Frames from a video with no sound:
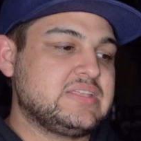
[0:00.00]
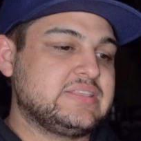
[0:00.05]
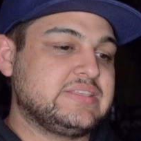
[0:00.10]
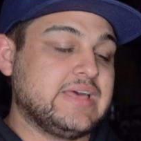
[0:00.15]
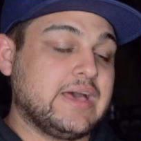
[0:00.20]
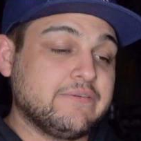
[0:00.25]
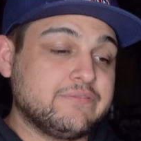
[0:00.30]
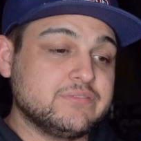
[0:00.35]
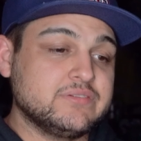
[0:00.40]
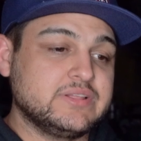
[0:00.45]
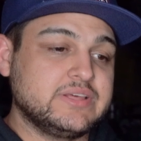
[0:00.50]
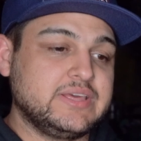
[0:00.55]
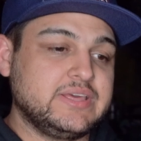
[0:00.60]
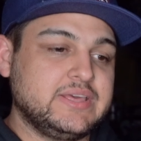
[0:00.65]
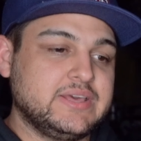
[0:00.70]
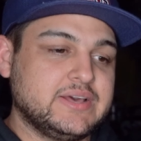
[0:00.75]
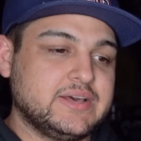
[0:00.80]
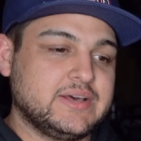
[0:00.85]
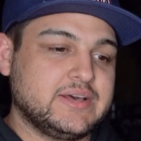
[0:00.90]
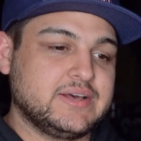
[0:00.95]

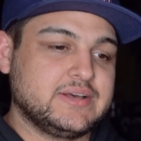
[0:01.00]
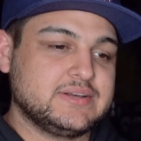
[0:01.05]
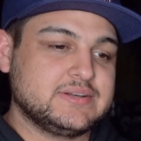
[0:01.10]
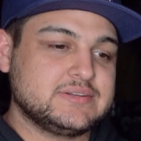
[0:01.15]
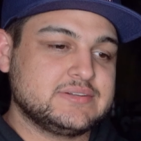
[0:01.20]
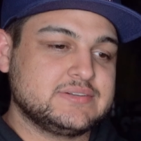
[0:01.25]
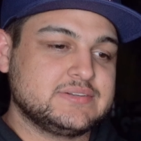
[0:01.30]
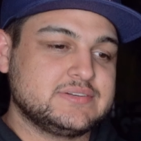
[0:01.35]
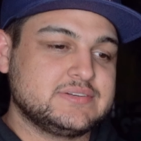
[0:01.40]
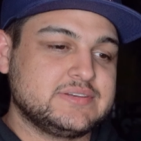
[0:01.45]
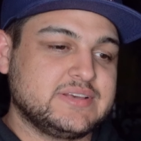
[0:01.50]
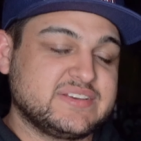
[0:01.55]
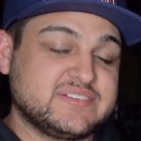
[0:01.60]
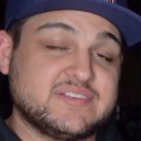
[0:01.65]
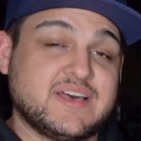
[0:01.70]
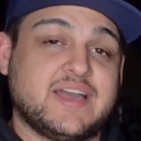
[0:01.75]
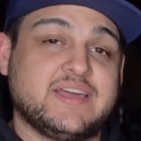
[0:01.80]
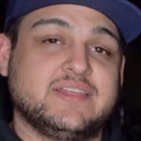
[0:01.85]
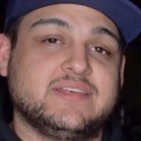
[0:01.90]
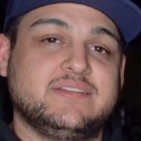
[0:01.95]
definitely
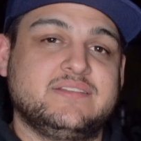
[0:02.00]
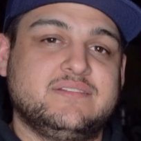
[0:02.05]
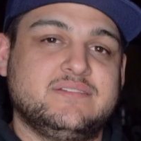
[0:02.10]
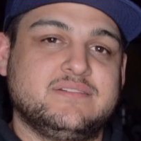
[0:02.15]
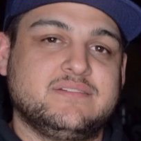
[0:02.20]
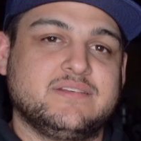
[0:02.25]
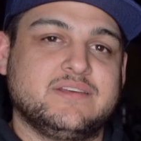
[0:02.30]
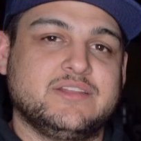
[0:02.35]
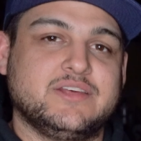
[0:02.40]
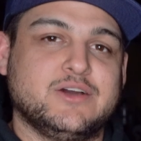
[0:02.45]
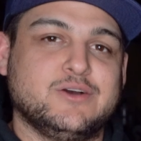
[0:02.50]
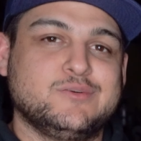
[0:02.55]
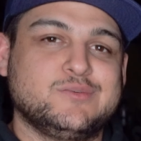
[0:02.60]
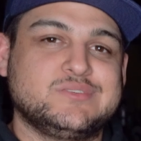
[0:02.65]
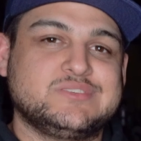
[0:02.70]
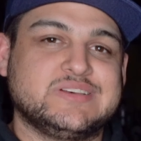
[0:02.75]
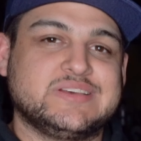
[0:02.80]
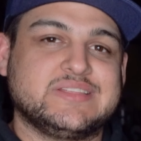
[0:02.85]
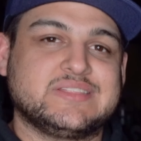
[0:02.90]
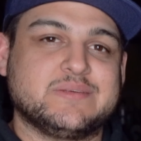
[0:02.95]
excited, to
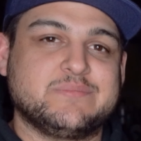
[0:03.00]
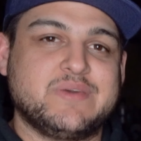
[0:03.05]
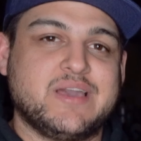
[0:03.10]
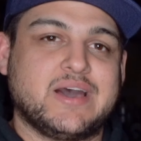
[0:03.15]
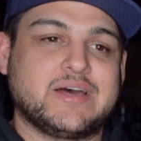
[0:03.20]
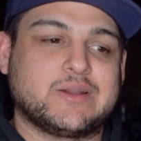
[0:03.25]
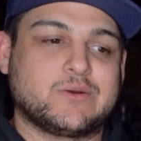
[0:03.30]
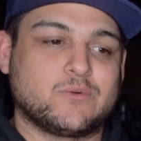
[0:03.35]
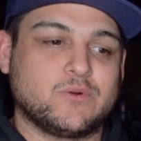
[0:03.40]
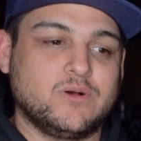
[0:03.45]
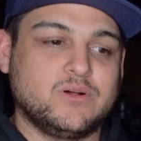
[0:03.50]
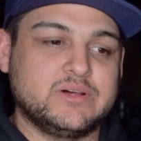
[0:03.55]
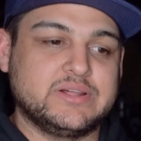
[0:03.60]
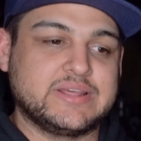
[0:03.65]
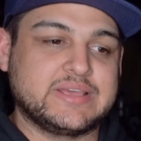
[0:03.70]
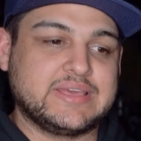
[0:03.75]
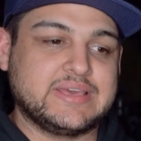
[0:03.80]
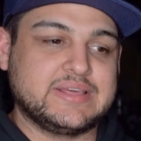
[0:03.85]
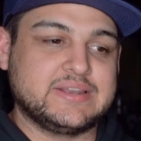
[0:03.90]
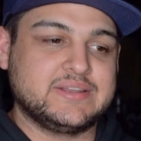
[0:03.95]
get the Miata rolling
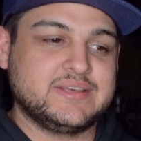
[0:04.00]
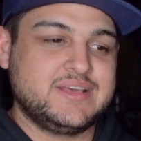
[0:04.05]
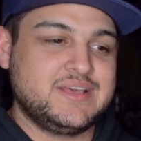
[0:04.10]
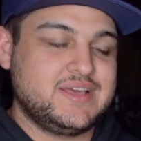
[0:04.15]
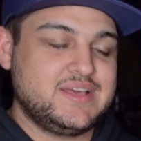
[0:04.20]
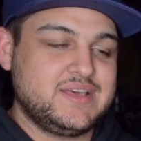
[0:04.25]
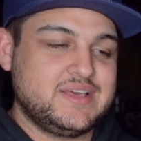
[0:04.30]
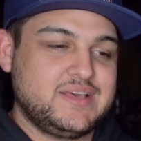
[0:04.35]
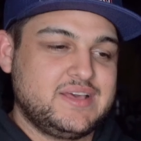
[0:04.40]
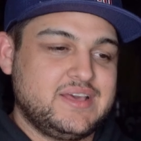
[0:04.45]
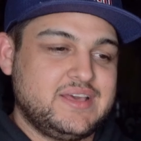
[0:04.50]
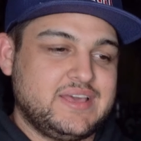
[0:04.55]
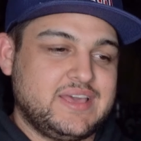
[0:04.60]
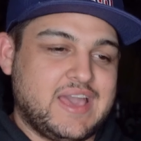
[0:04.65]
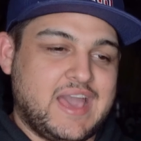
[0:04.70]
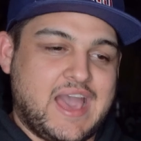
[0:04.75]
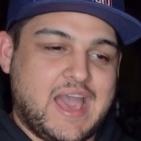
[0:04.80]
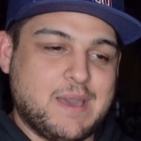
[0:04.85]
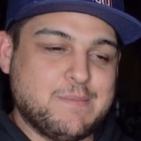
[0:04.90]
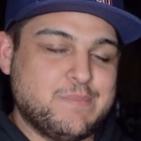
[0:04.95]
again.
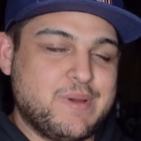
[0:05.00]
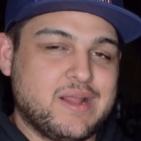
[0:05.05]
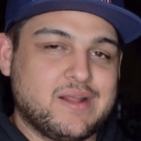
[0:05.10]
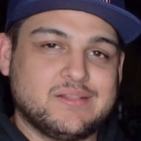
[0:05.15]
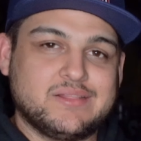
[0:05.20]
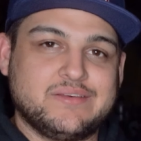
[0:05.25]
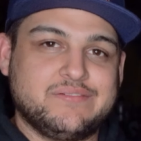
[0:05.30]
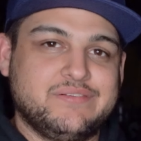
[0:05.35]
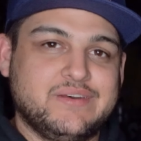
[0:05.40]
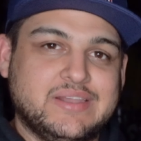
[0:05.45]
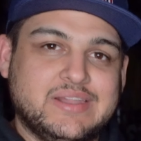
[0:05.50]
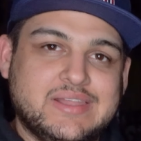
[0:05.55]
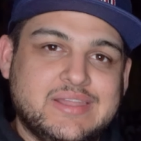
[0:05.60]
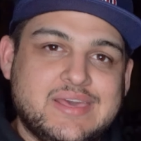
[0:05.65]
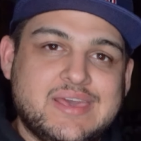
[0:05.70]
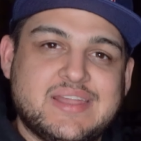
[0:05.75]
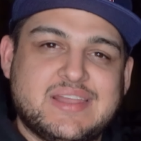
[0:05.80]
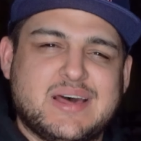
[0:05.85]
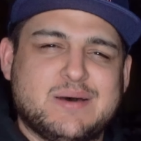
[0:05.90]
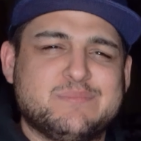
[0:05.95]
I barely fit in
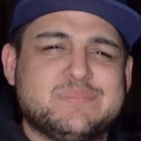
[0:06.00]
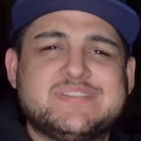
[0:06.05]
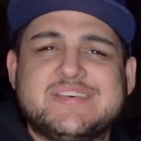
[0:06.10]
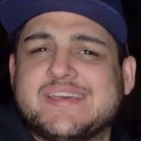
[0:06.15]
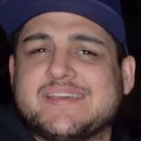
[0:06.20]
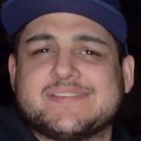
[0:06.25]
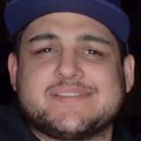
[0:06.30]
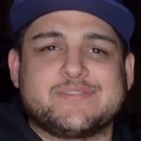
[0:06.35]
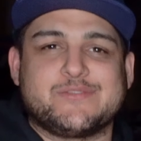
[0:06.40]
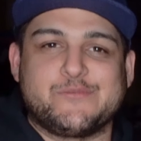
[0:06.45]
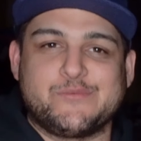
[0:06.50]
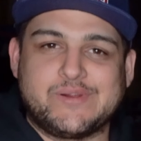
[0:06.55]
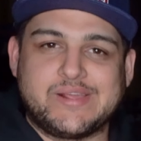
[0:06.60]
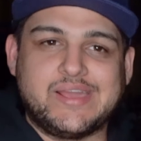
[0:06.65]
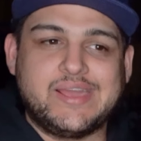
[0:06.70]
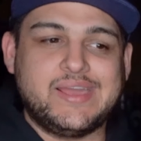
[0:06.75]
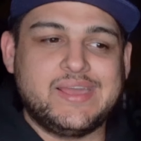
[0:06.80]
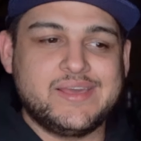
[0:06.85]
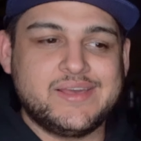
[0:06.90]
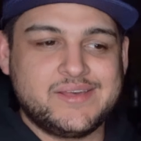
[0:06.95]
it. I'm
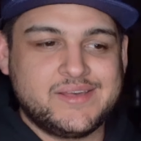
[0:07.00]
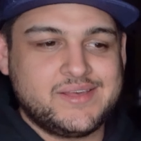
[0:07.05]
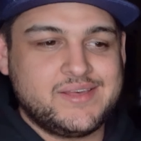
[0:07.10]
6'3".